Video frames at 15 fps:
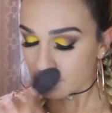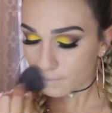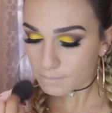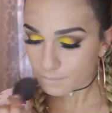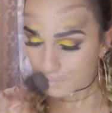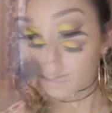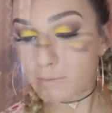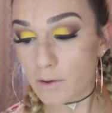
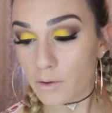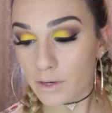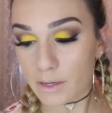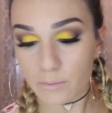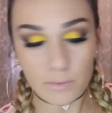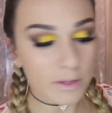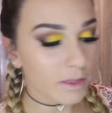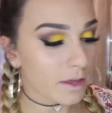Next I'm going
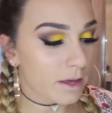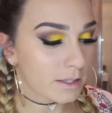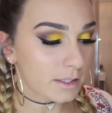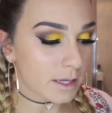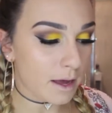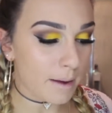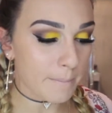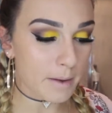in with
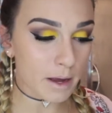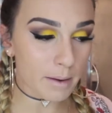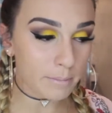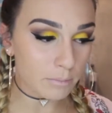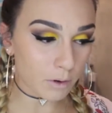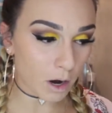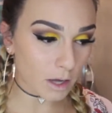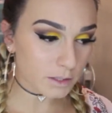some
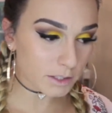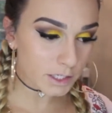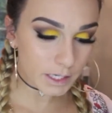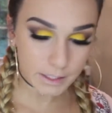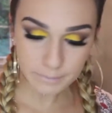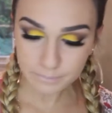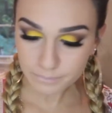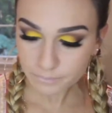
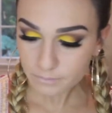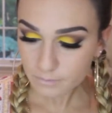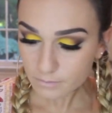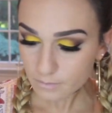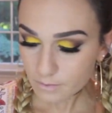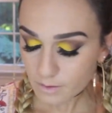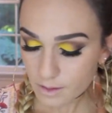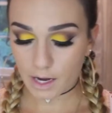bronzer.
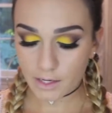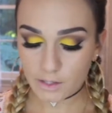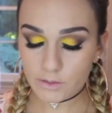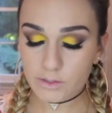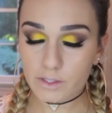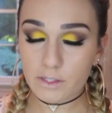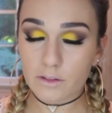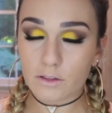I
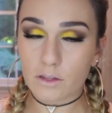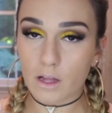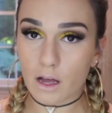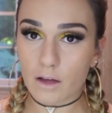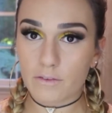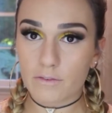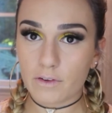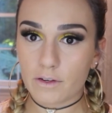used to
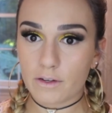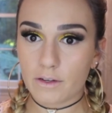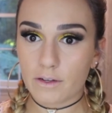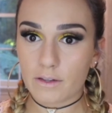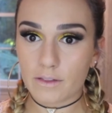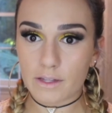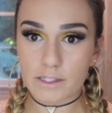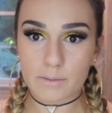love
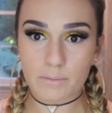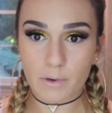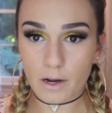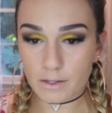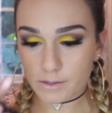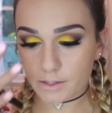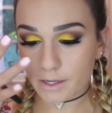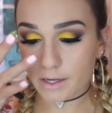this
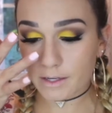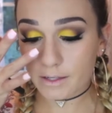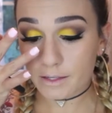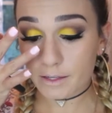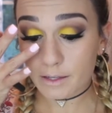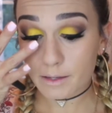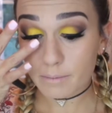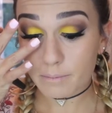bronzer
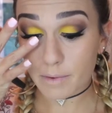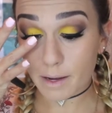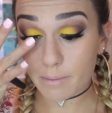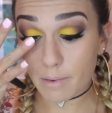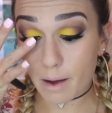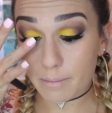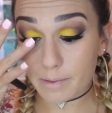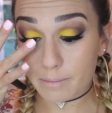by
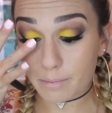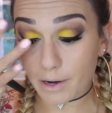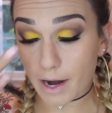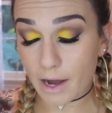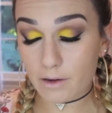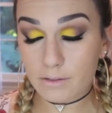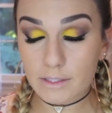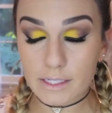Bobbi
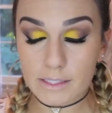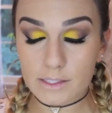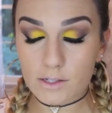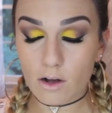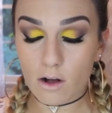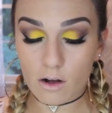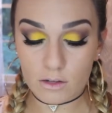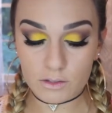Brown. It's
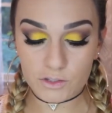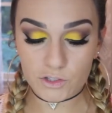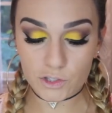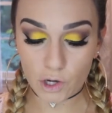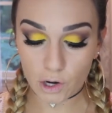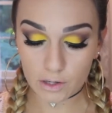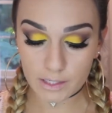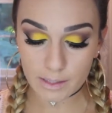called
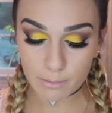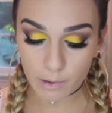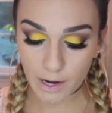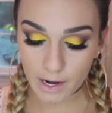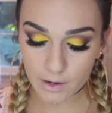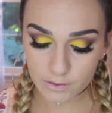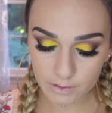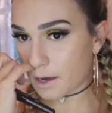Tawny
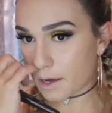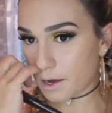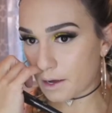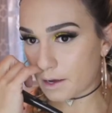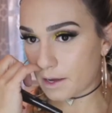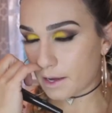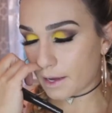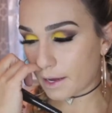Brown.
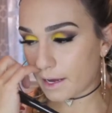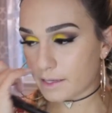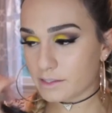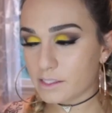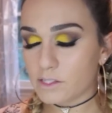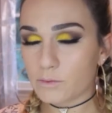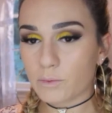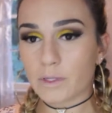It has
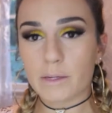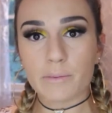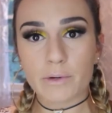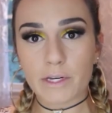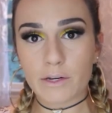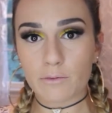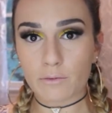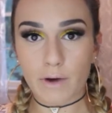this really
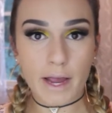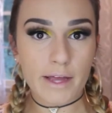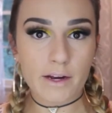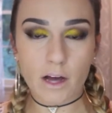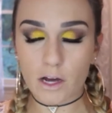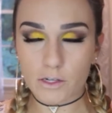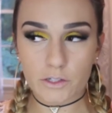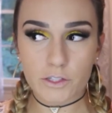pretty red
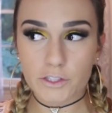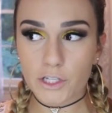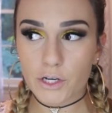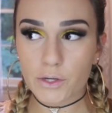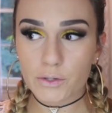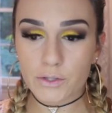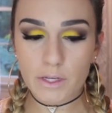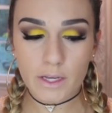
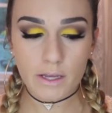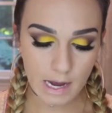undertone.